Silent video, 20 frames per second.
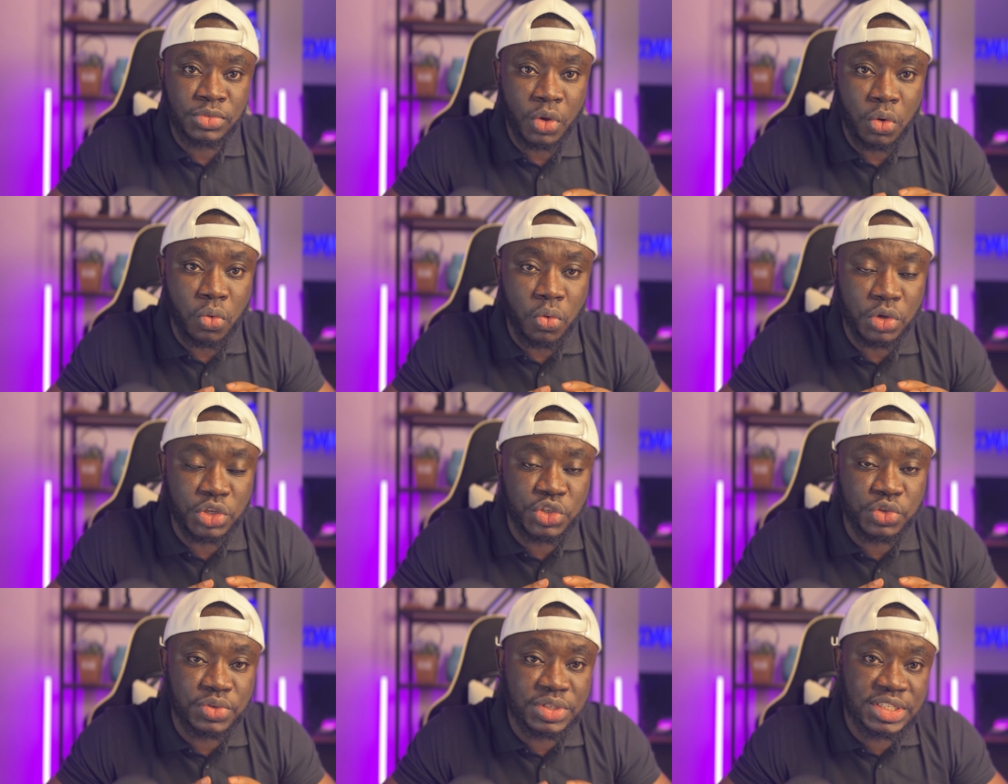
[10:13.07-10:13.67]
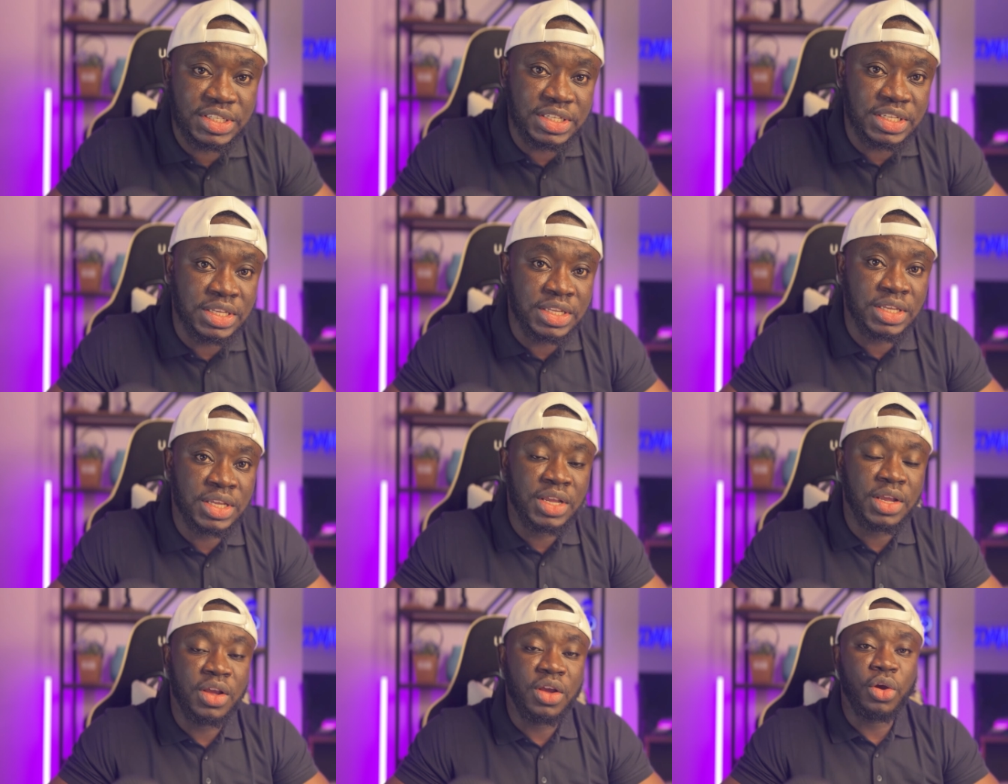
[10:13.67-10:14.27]
what you
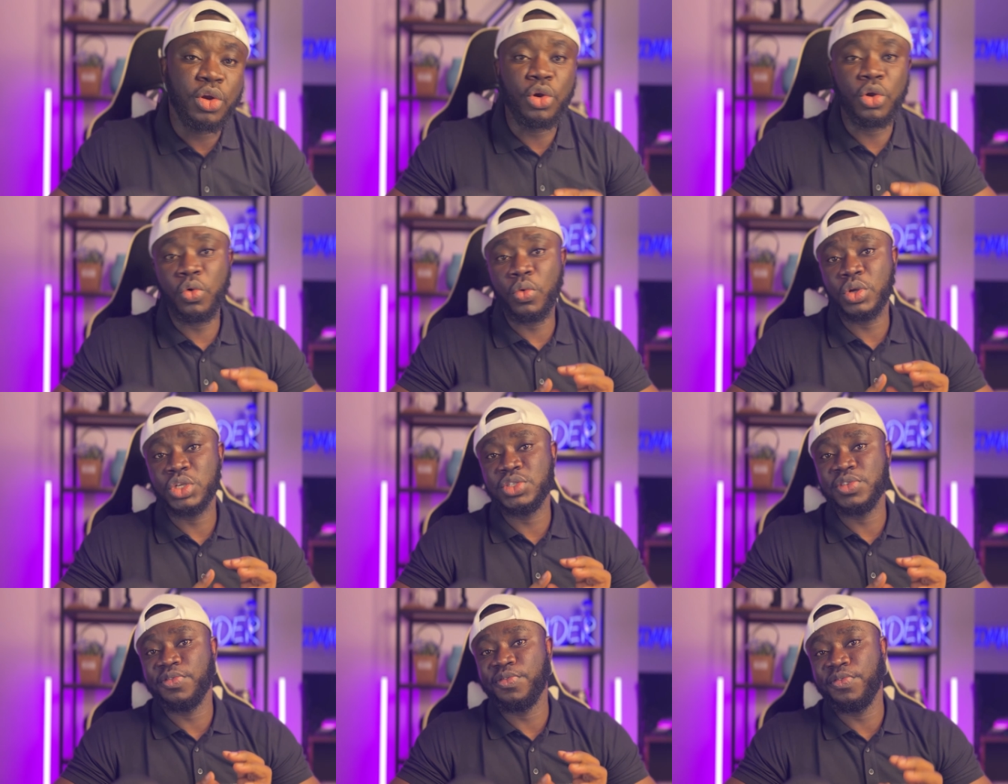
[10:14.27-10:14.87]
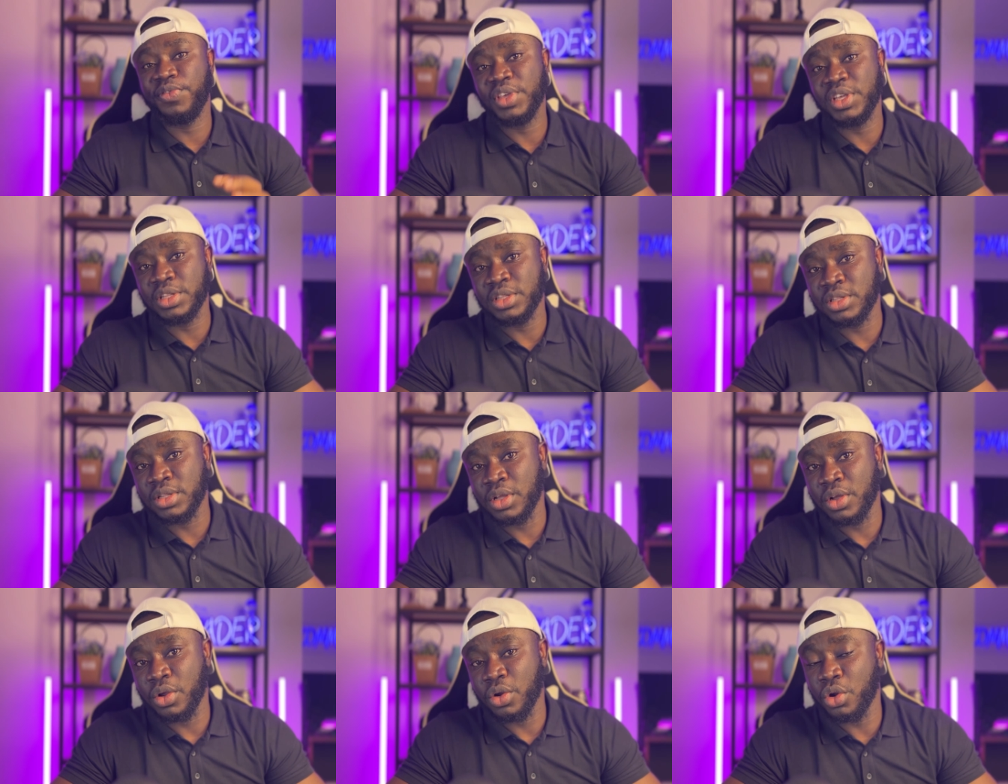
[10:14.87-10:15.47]
see, not what you feel,
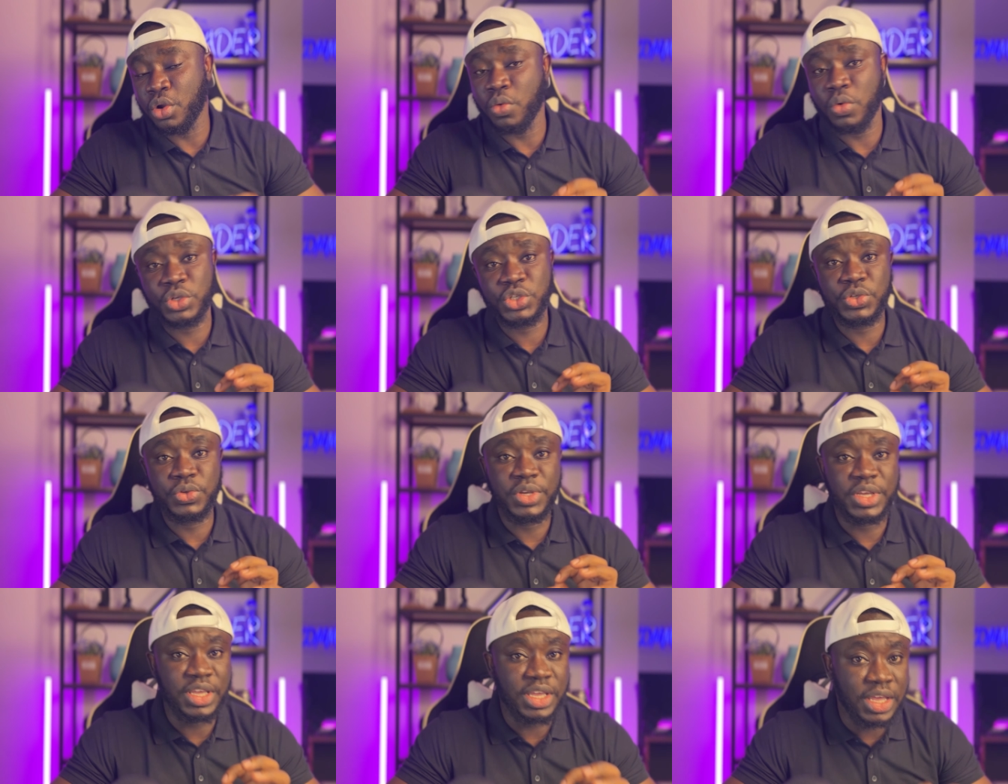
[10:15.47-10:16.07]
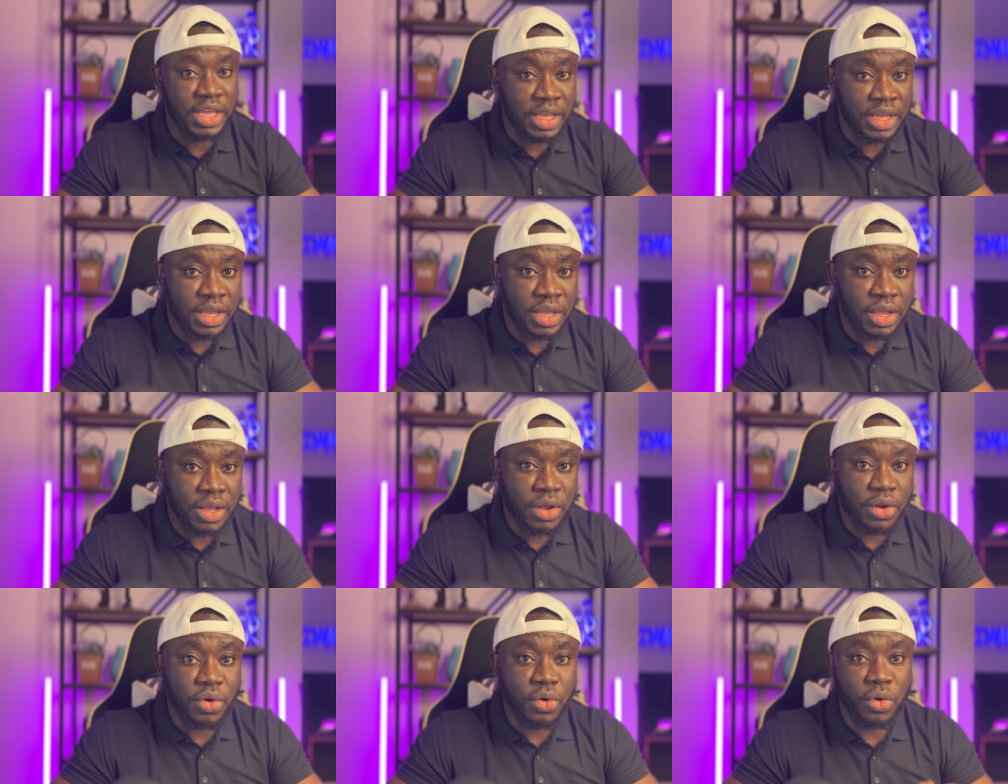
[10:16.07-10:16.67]
not what you hear,
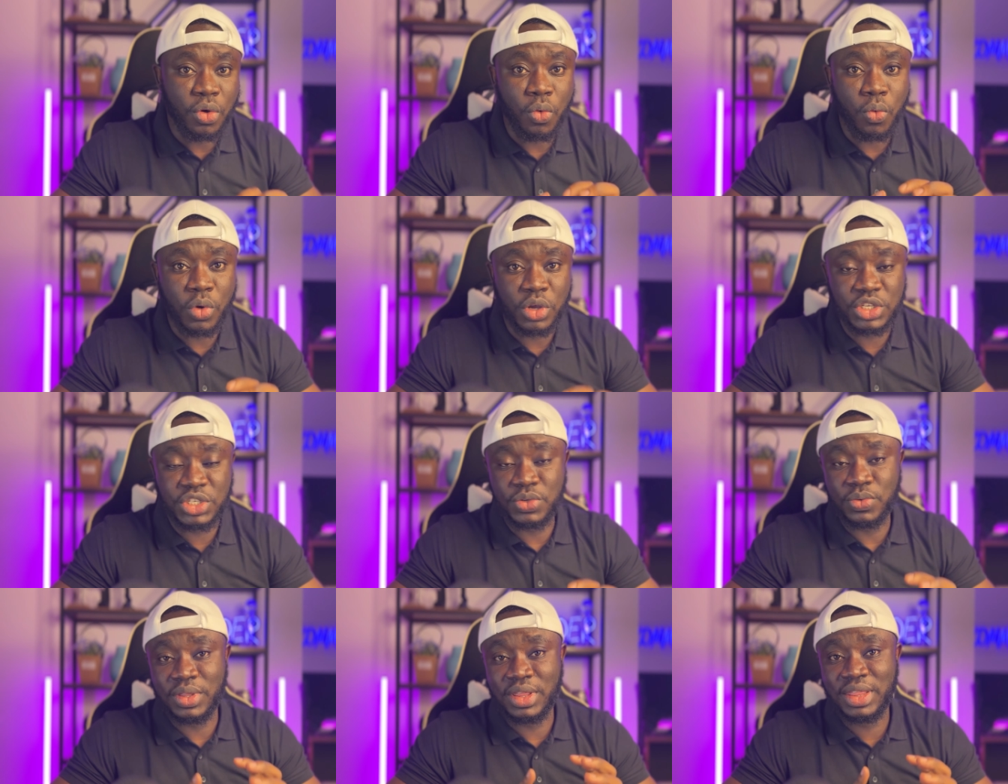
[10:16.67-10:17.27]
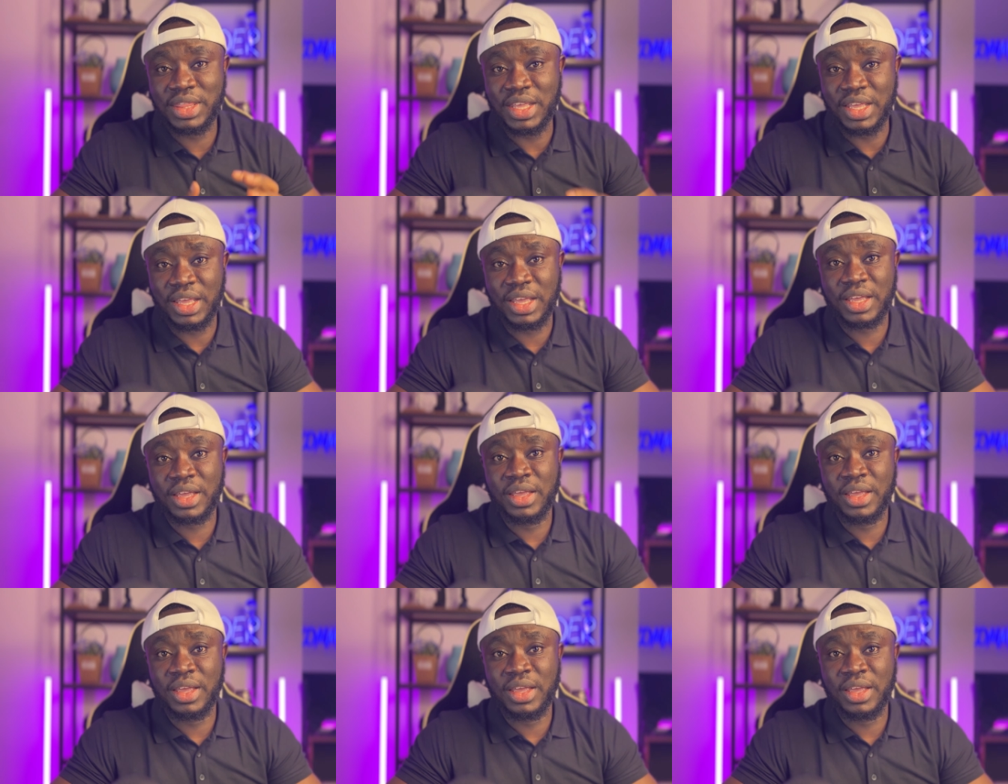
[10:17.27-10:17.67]
not what you think.